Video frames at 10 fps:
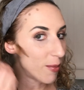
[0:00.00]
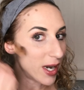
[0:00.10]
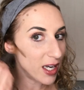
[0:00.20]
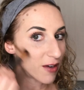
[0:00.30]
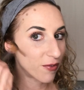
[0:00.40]

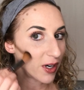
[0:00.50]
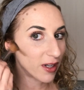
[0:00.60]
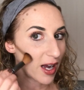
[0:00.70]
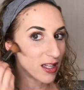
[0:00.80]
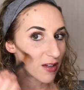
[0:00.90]
many different
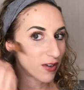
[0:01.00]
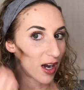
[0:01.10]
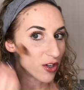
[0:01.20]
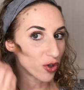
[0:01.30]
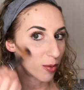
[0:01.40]
kinds of
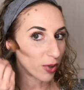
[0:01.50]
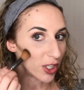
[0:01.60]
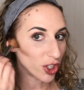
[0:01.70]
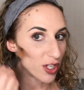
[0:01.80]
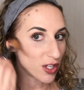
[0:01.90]
contour
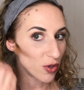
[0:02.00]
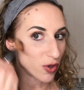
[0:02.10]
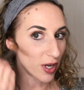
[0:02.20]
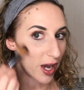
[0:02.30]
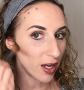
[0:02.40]
brushes. You do
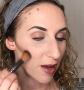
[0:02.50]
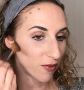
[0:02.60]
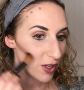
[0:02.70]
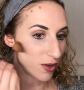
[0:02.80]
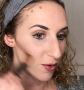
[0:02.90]
not have
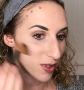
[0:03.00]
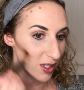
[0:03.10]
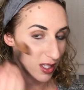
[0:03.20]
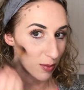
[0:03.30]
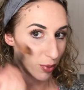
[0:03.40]
to use
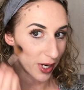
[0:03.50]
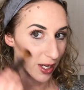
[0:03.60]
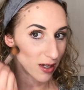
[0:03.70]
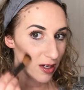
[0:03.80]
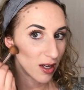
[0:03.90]
this
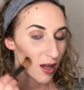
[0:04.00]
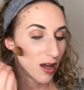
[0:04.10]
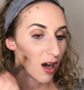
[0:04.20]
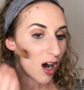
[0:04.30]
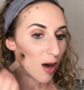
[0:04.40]
brand.
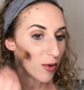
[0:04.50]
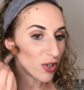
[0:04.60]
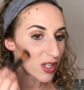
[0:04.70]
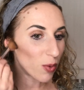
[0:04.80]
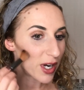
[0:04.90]
You
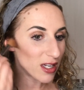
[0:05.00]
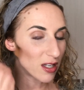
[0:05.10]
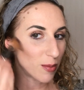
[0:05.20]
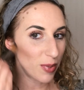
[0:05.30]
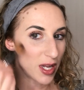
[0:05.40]
just want it
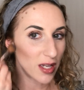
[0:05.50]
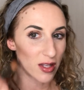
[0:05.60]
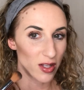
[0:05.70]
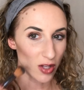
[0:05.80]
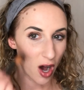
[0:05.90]
to be
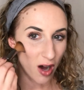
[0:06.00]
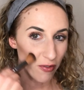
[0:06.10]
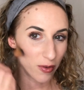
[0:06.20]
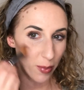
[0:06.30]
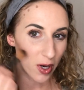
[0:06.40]

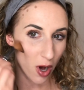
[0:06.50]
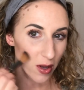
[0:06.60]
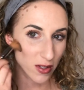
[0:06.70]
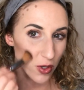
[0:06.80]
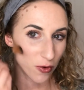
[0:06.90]
soft but
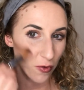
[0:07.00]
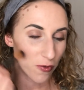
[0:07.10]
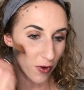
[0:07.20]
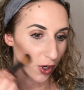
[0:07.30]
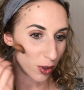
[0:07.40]
also
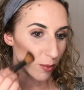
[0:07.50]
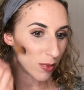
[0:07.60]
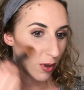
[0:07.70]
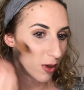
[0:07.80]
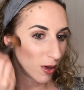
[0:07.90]
firm.
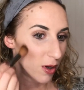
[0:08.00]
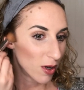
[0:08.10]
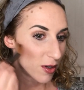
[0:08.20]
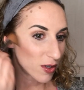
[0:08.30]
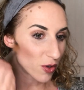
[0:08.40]

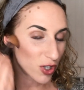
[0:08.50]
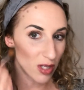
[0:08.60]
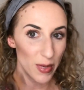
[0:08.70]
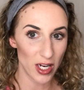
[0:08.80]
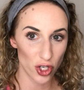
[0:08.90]
So
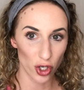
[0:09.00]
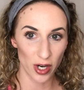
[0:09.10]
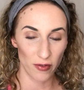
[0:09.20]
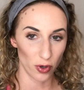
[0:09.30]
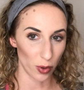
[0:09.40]
just make sure
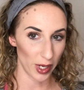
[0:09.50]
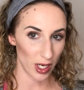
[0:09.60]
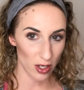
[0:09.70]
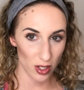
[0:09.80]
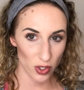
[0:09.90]
if you're going
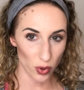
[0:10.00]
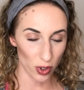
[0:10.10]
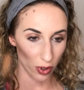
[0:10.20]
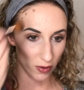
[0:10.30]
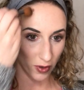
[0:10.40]
into the store
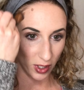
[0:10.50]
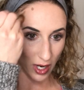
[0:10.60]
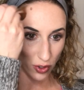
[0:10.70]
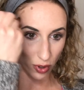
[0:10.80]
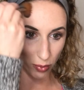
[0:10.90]
to look for a
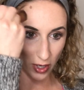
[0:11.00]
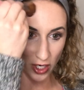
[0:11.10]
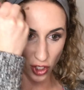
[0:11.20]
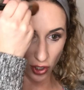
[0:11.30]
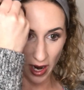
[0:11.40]
contour
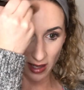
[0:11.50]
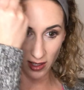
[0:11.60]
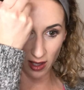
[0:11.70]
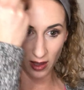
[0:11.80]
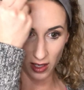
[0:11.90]
brush, you're
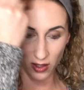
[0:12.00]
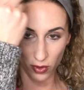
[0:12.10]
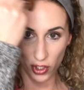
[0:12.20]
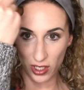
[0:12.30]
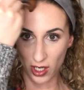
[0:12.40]
asking the
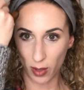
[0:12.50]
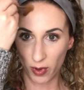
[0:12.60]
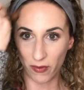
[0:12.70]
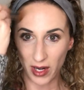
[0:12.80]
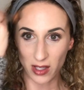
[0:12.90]
associate to help
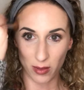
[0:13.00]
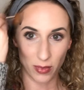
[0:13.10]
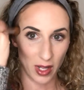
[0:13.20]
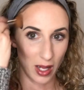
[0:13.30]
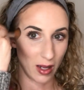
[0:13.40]
you find
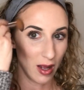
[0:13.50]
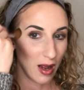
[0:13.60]
something